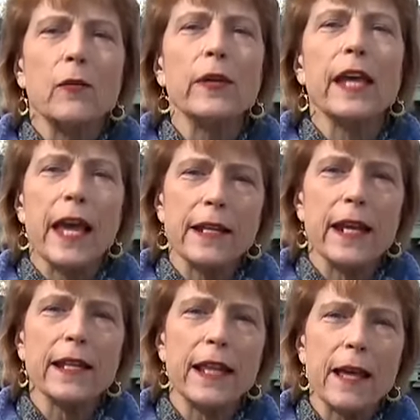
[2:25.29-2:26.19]
we can
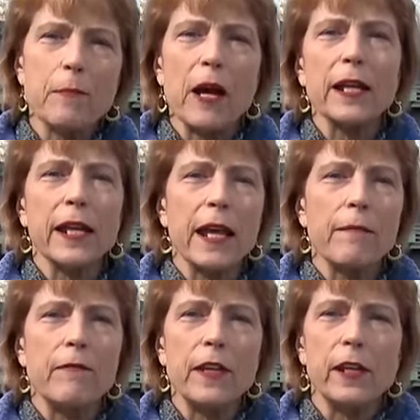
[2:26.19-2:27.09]
get that body
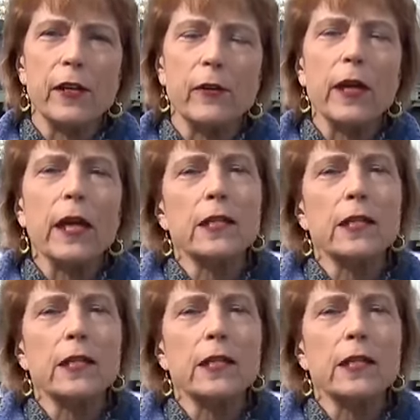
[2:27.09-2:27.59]
cam video